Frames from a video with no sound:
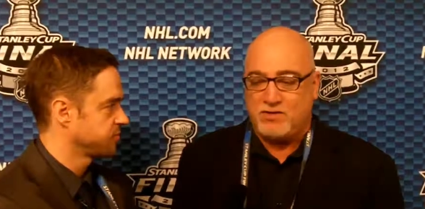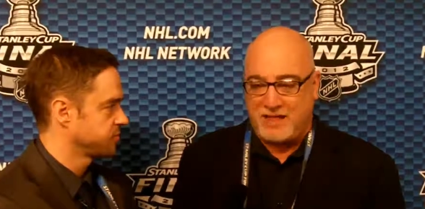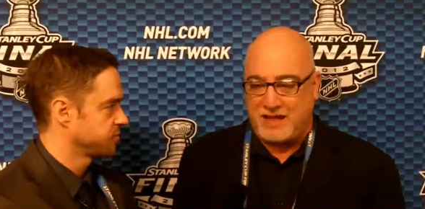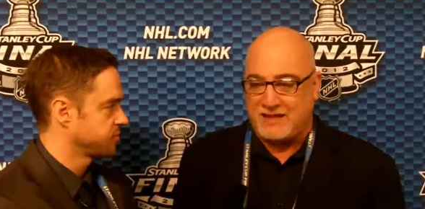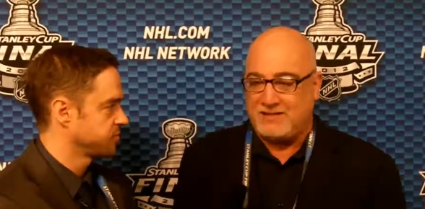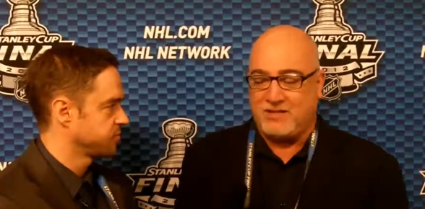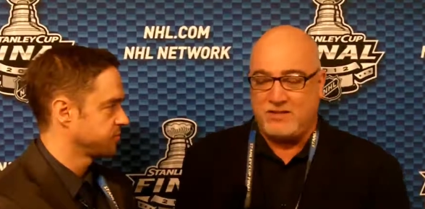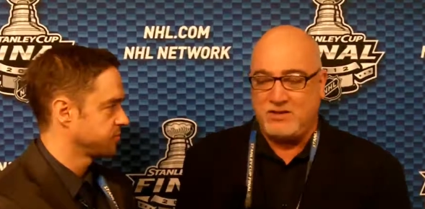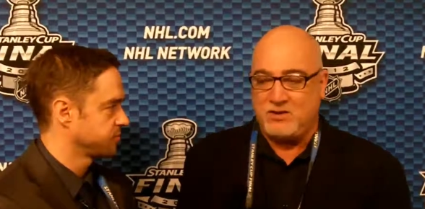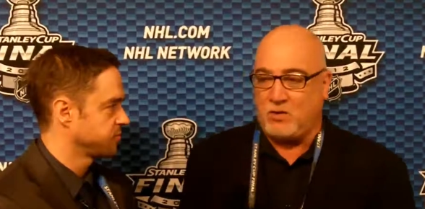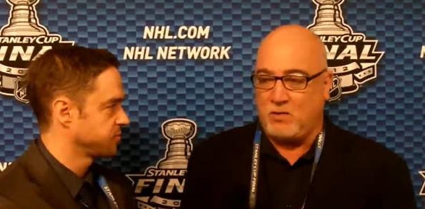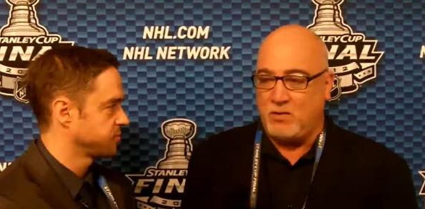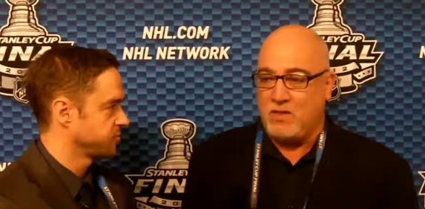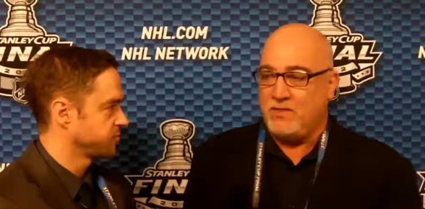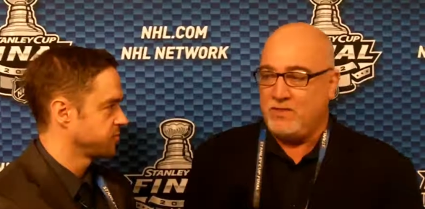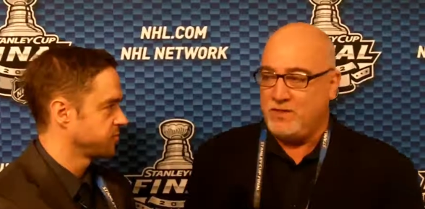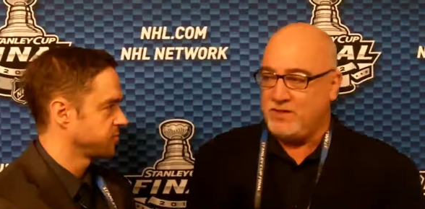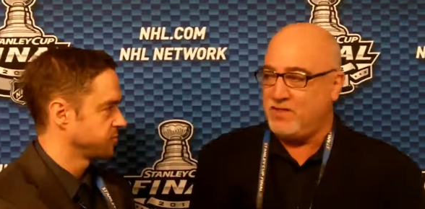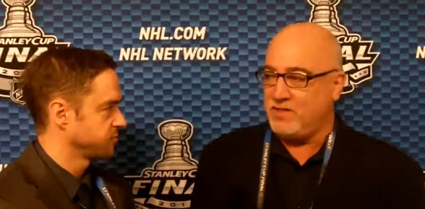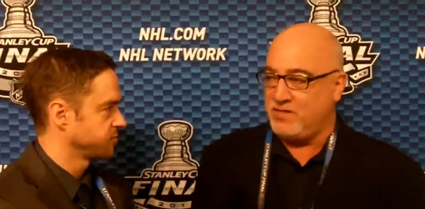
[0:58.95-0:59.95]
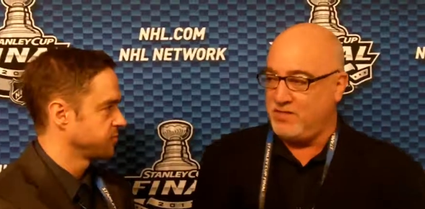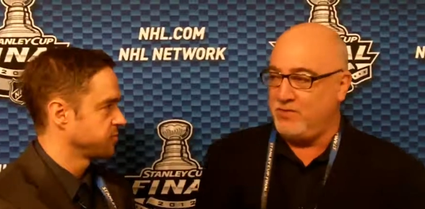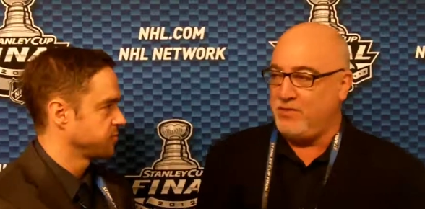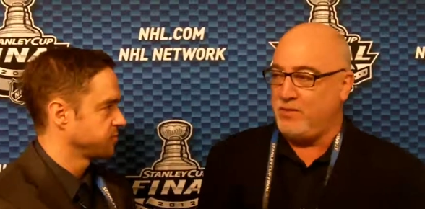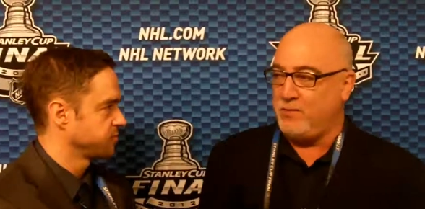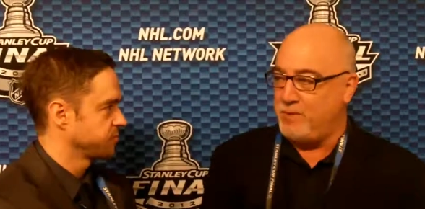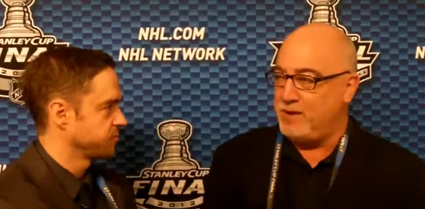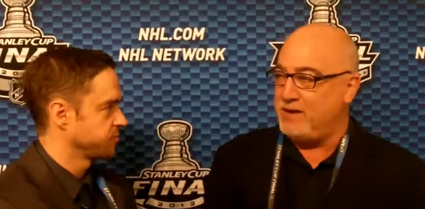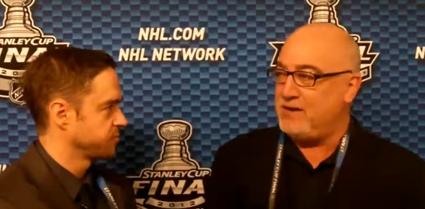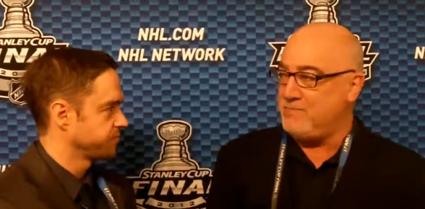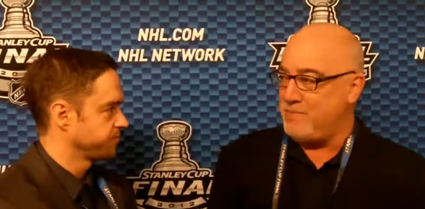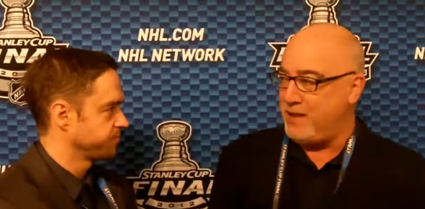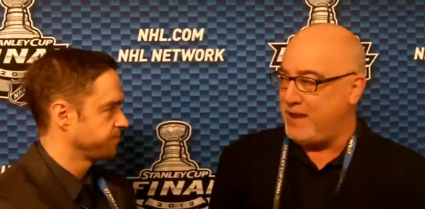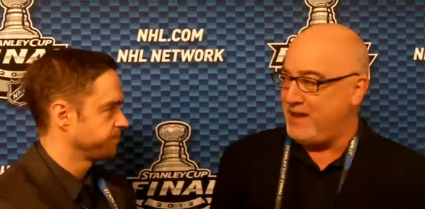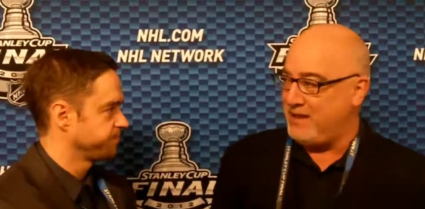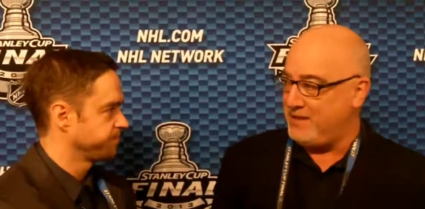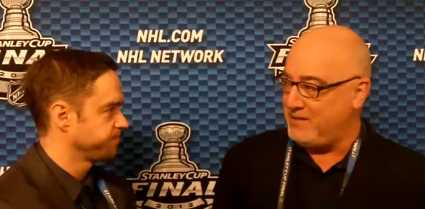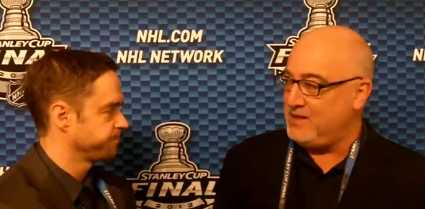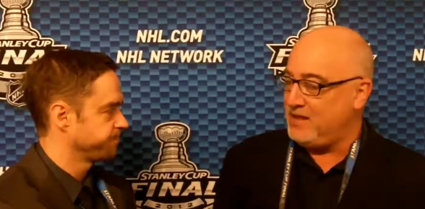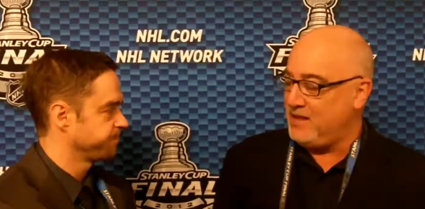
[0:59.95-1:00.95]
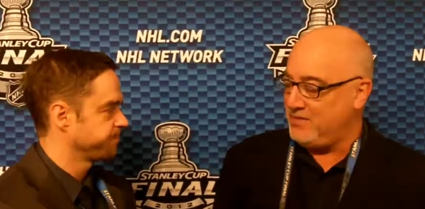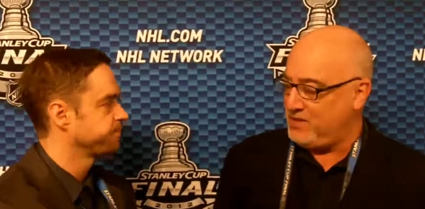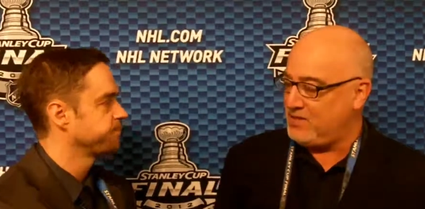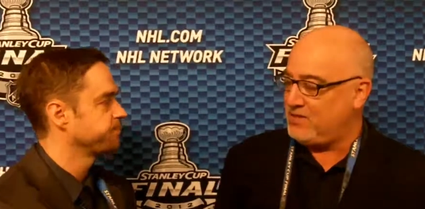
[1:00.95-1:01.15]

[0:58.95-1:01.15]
Speaker 1: So this is like, the, you know, this is the, the, money man.